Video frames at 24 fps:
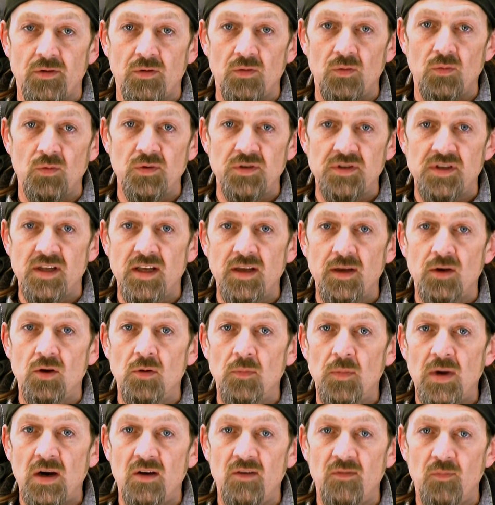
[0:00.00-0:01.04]
Once they come
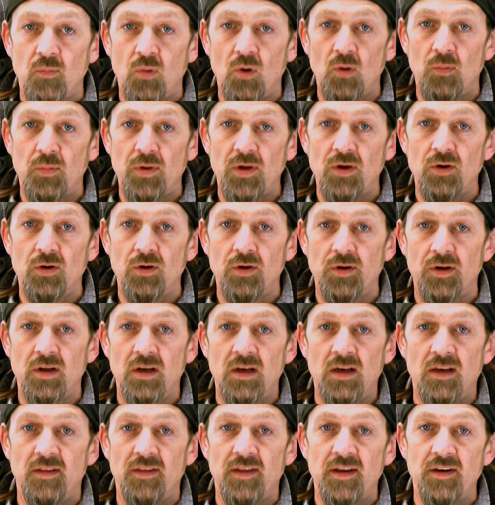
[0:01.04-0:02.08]
out of puppyhood,
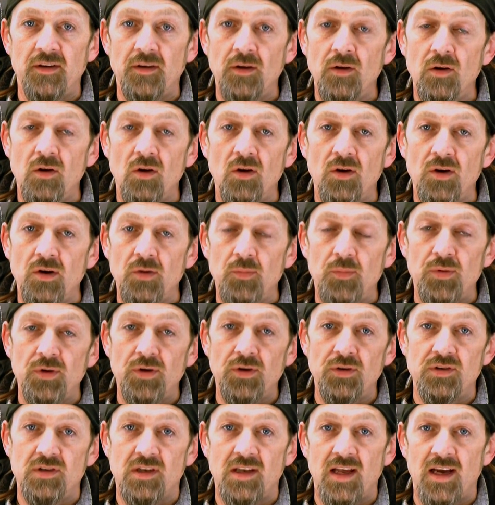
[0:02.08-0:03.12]
they no longer
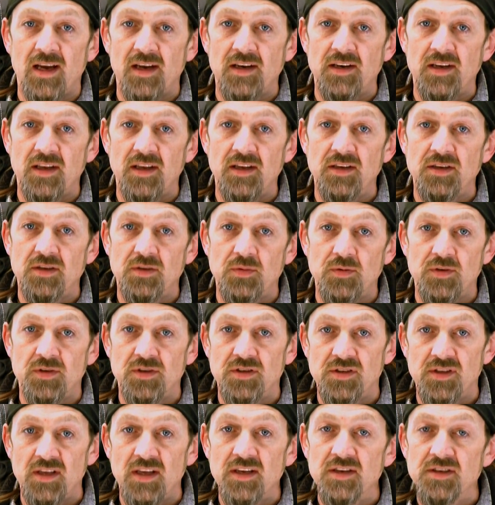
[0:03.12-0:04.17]
produce lactase, which is
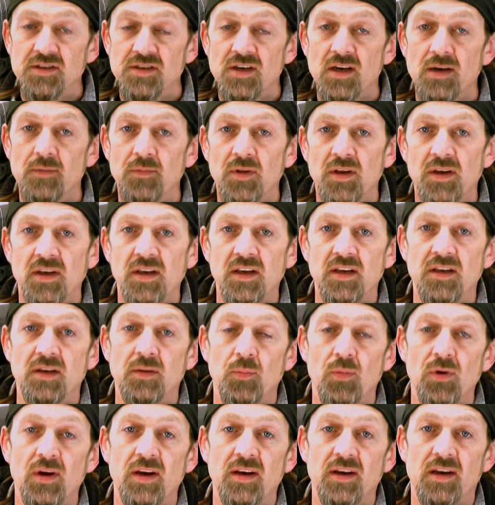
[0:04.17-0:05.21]
the enzyme they need to
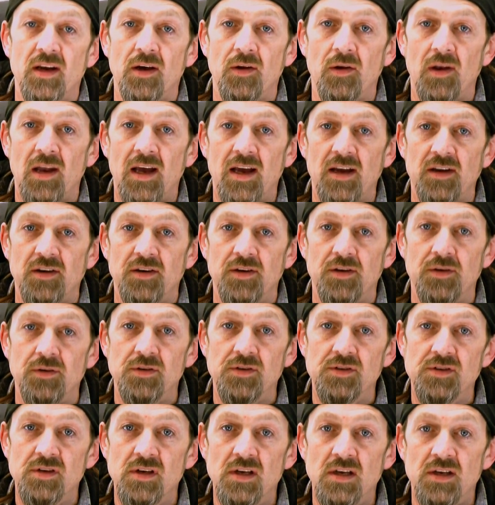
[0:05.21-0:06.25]
break down
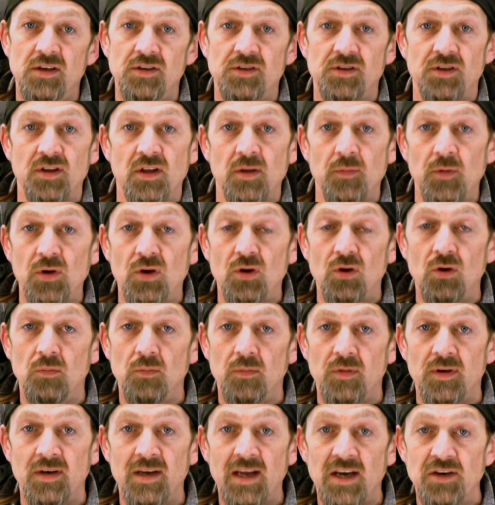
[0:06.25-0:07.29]
lactose. So they become
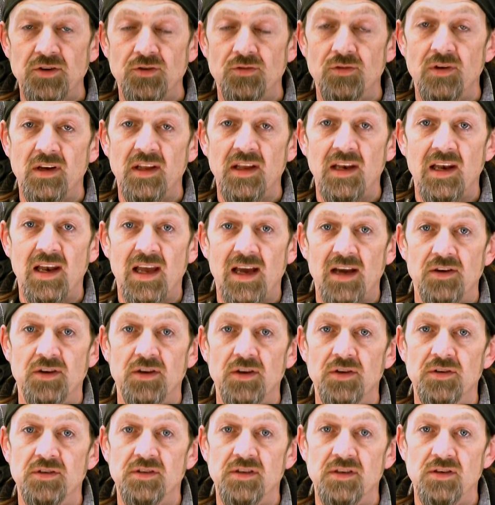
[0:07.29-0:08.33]
naturally
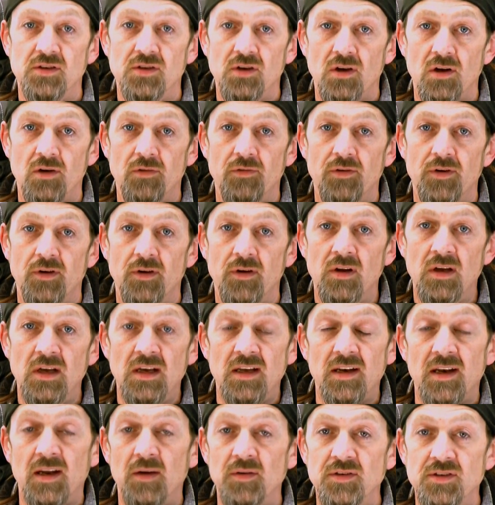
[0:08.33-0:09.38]
lactose intolerant.
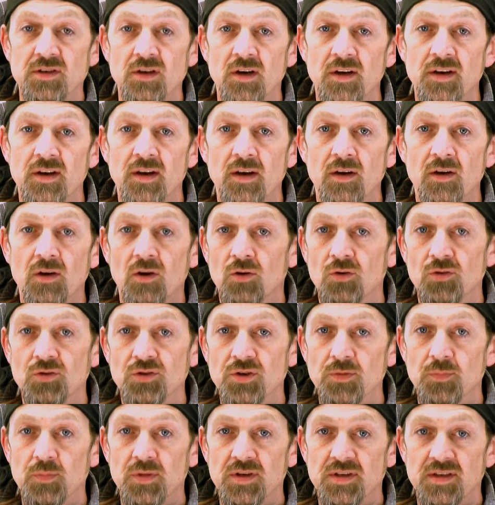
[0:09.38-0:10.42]
Now it's not a
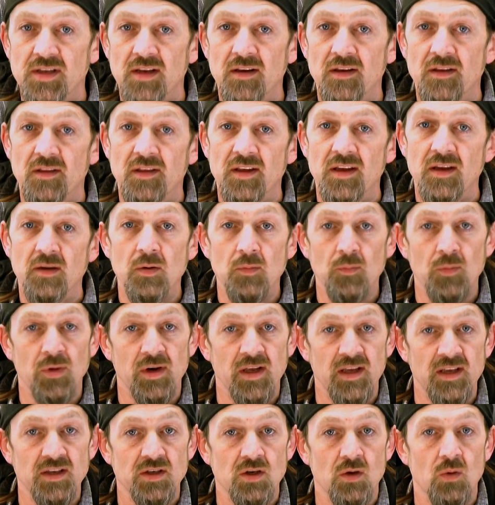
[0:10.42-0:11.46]
100% thing, but it
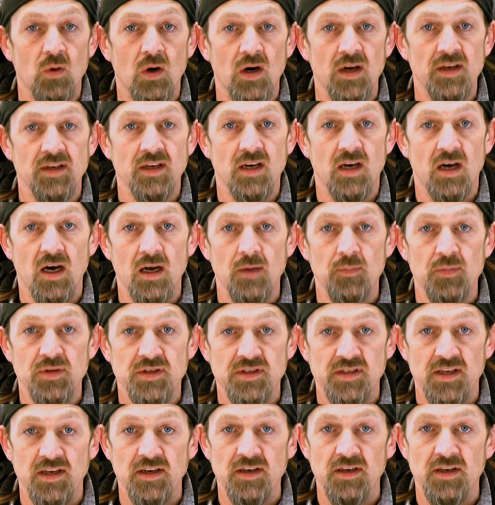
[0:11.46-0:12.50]
is quite a high
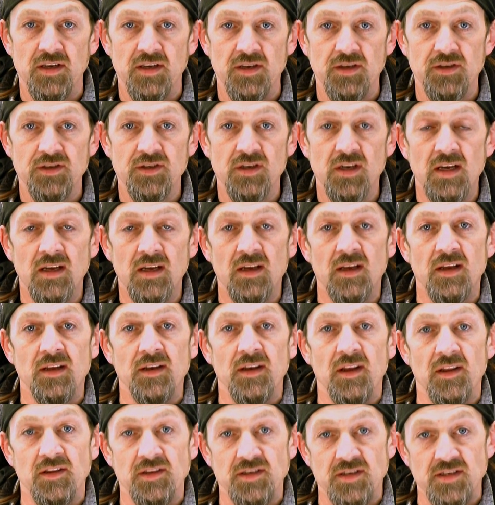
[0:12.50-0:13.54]
percentage. Now
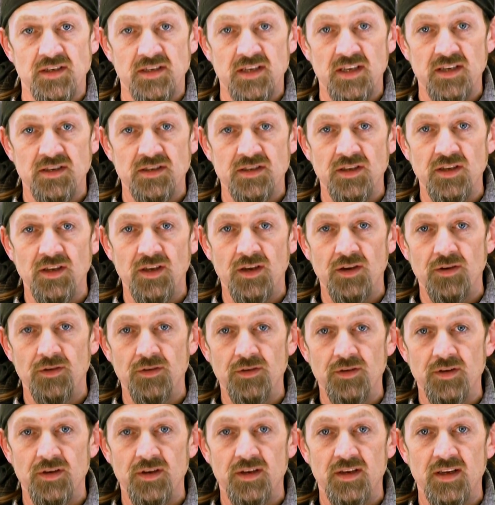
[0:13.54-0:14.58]
there's a test that you can
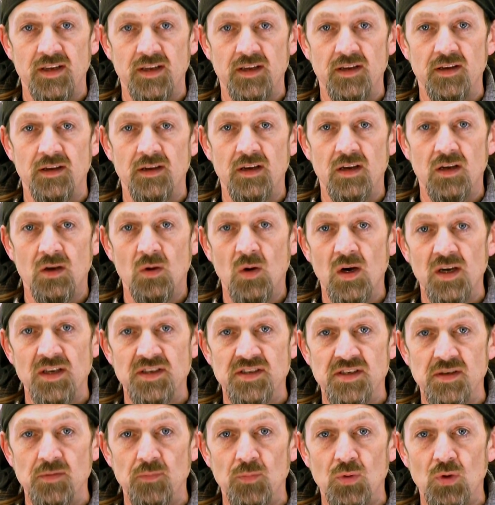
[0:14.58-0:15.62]
undertake, quite a
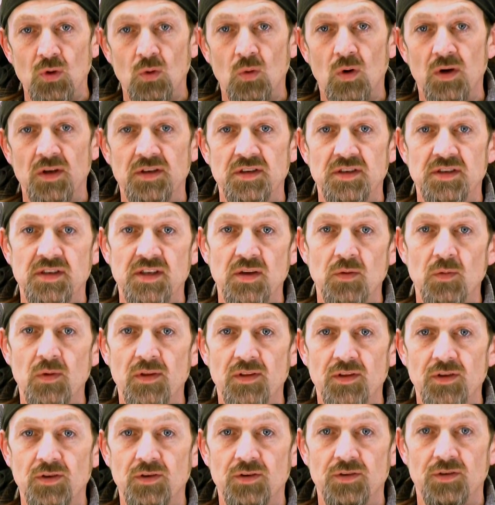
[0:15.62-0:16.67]
simple one, to see whether
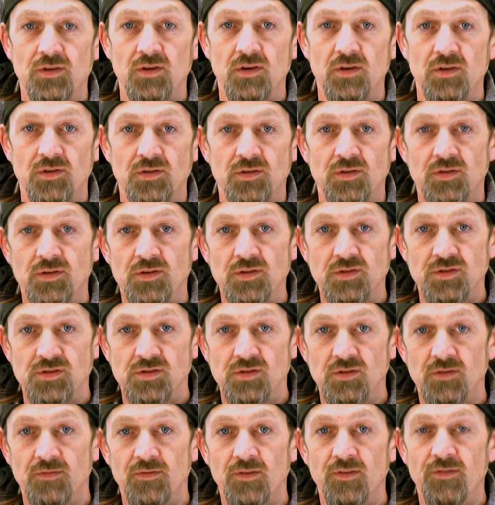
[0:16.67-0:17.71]
your dog does
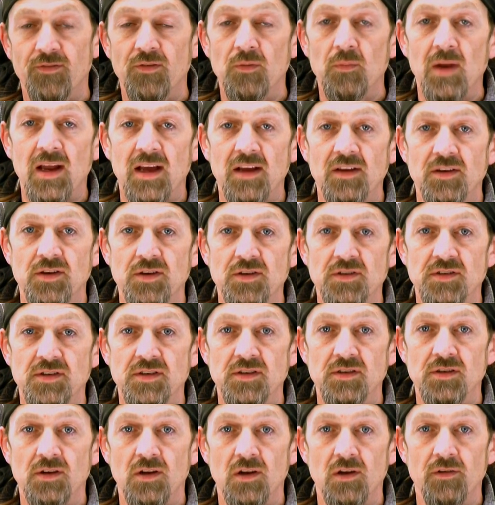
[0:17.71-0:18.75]
suffer from lactose
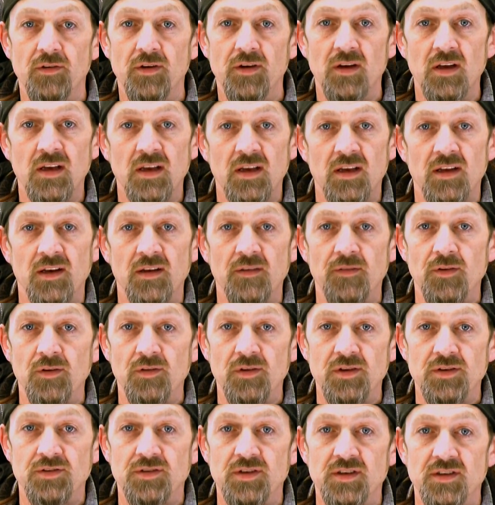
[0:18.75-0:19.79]
intolerant. And if you're
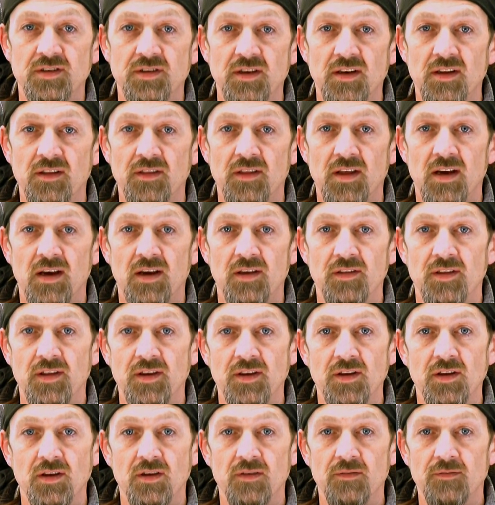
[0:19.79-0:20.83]
interested in that, then you
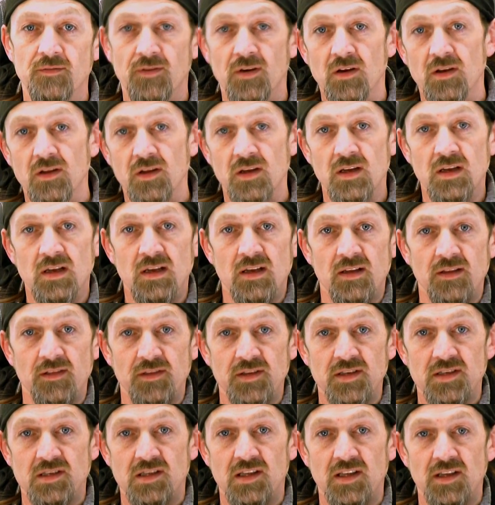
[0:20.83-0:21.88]
can follow
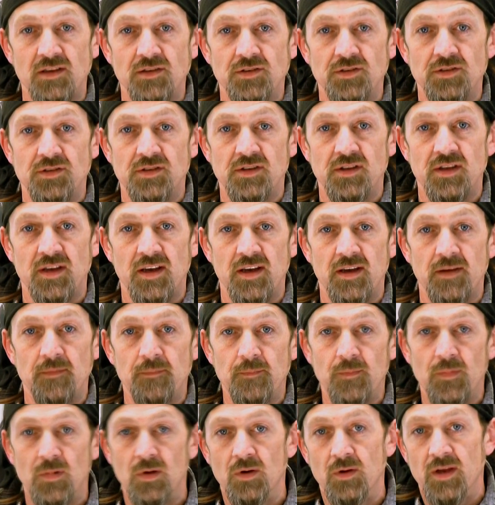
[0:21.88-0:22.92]
this link just there.
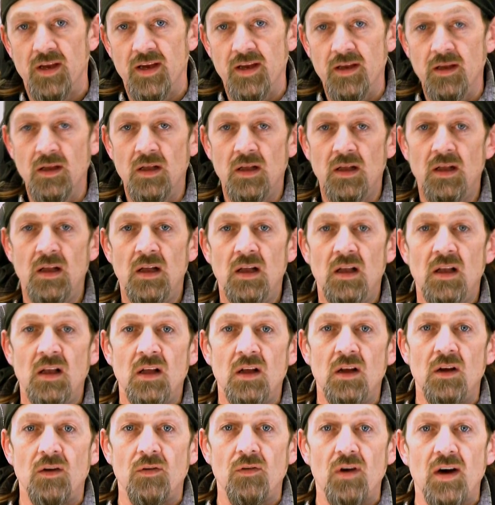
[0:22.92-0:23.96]
Okay?
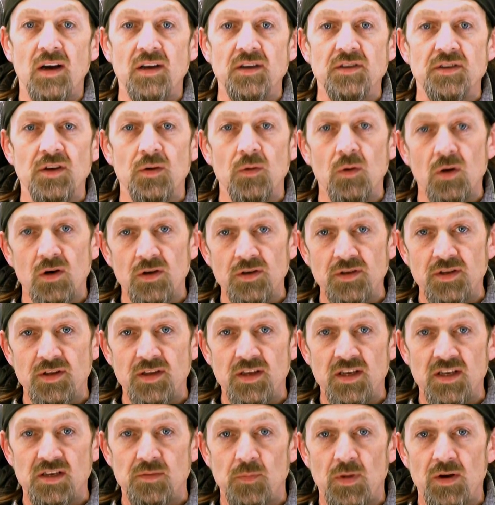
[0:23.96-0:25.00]
Right, so onto the
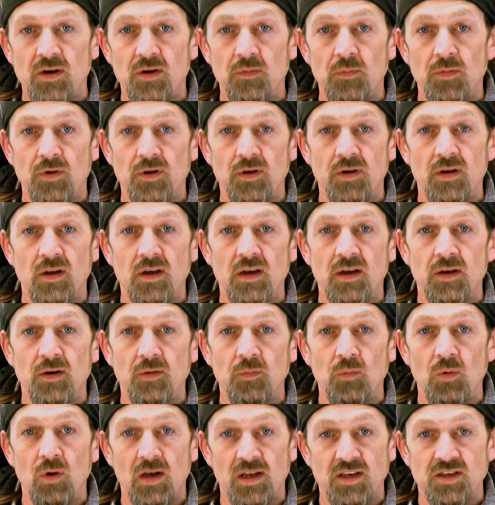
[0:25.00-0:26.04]
experiment and
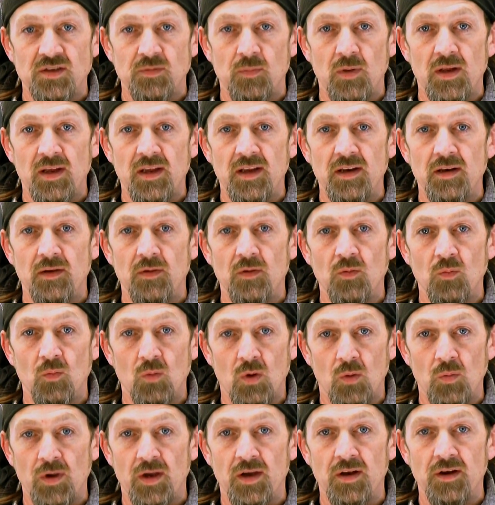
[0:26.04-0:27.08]
we'll explain what
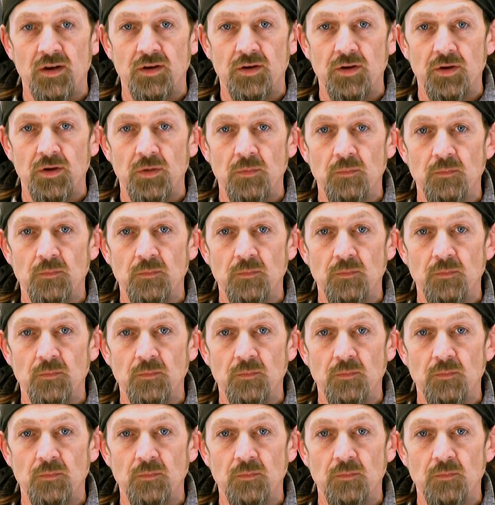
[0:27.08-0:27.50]
we're going to do.